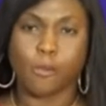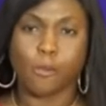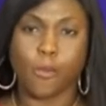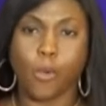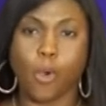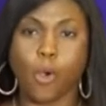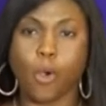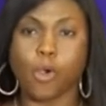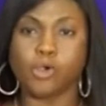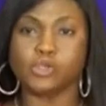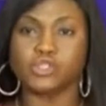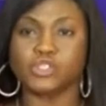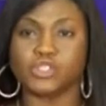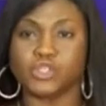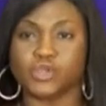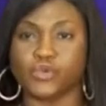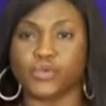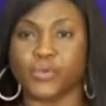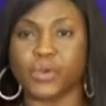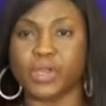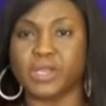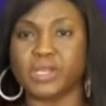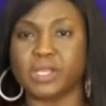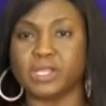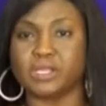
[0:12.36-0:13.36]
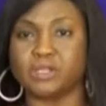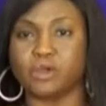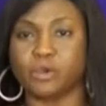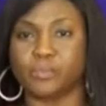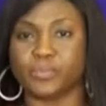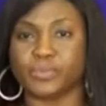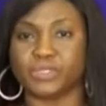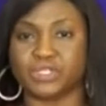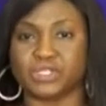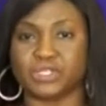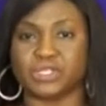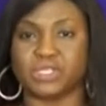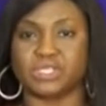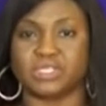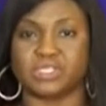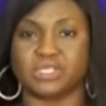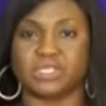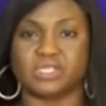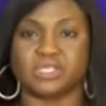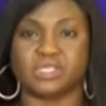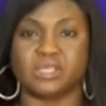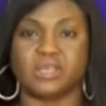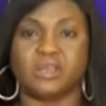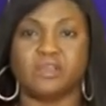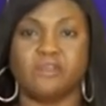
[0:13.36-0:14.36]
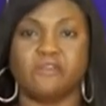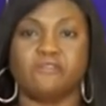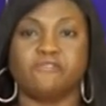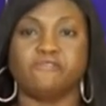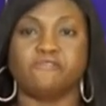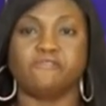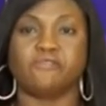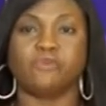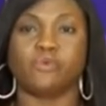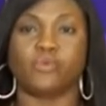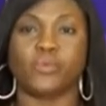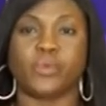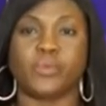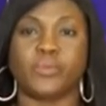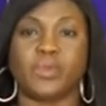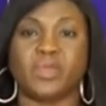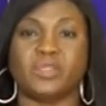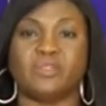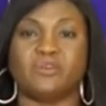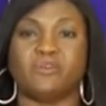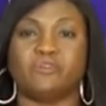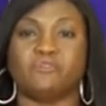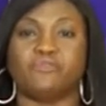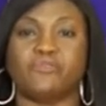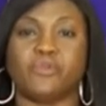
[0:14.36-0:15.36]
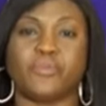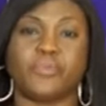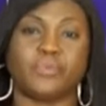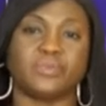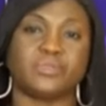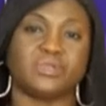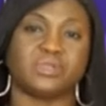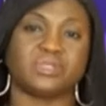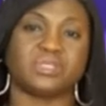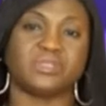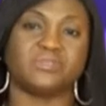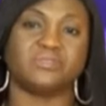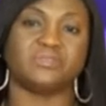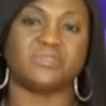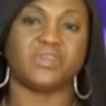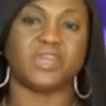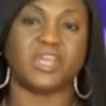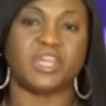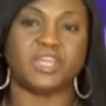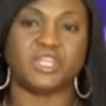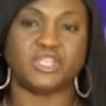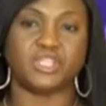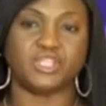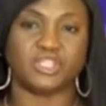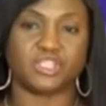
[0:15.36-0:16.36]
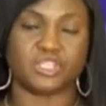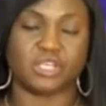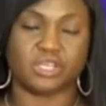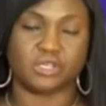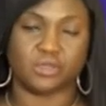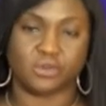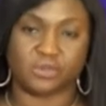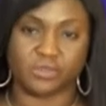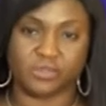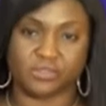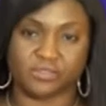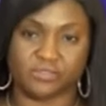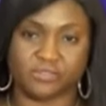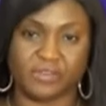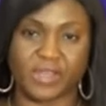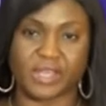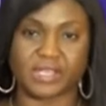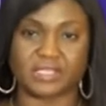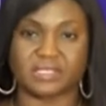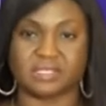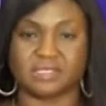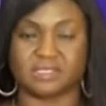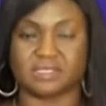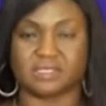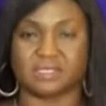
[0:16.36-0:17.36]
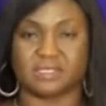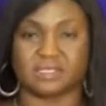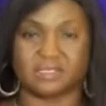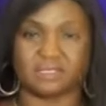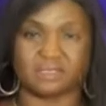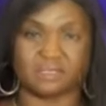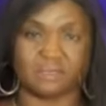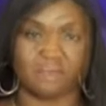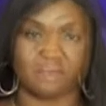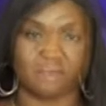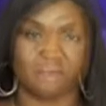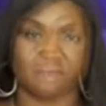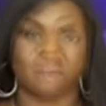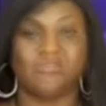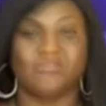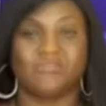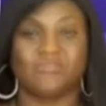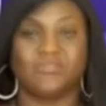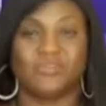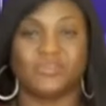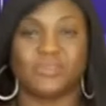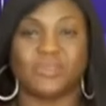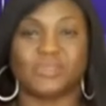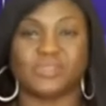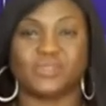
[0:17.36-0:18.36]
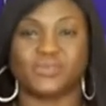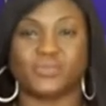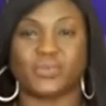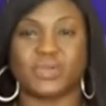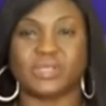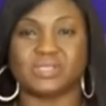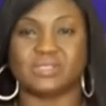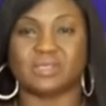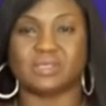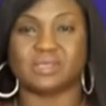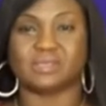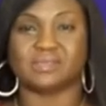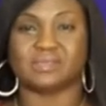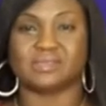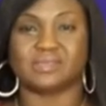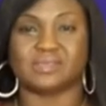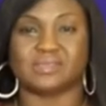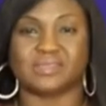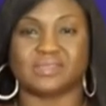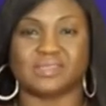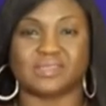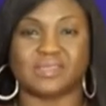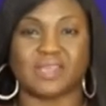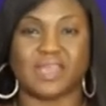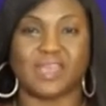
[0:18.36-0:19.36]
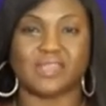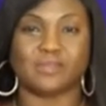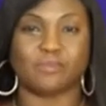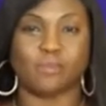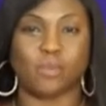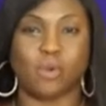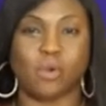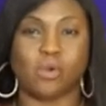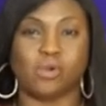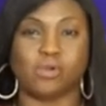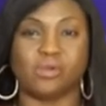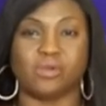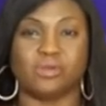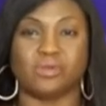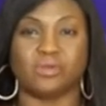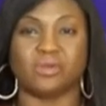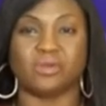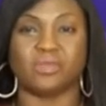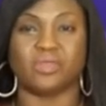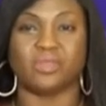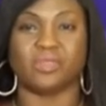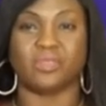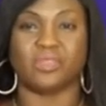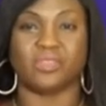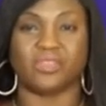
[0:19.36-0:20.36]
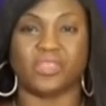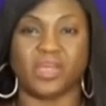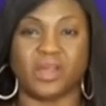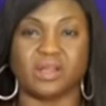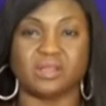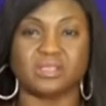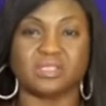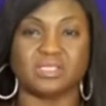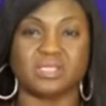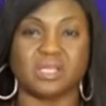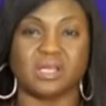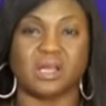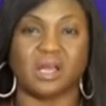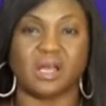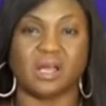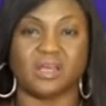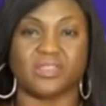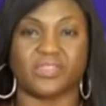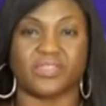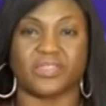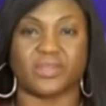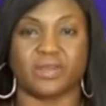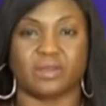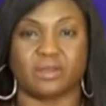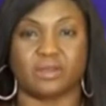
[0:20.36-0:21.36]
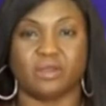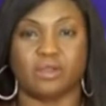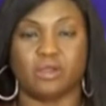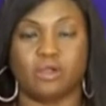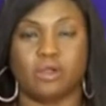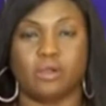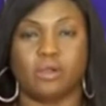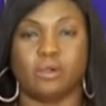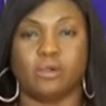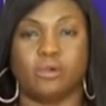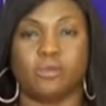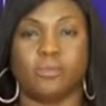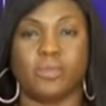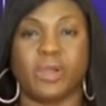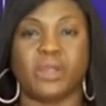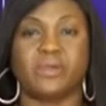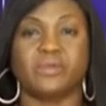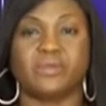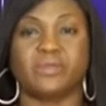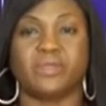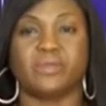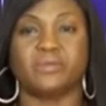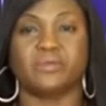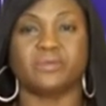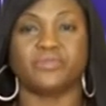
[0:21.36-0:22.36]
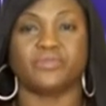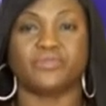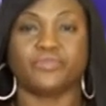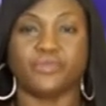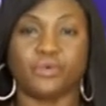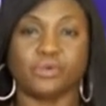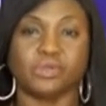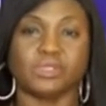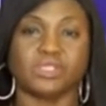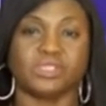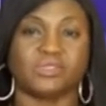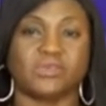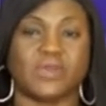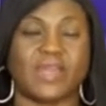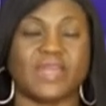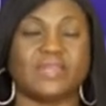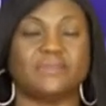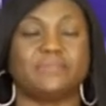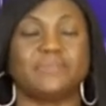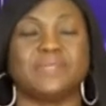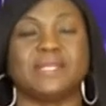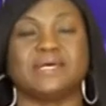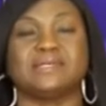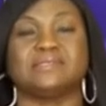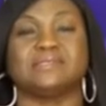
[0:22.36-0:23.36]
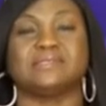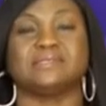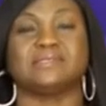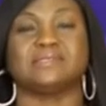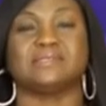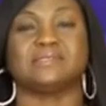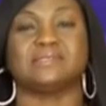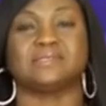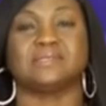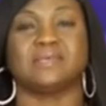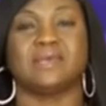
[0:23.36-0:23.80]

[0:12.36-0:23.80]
poor screening opportunities for women of reproductive age and other factors. For those reasons and more, Dr. Arthur from thoughts to help us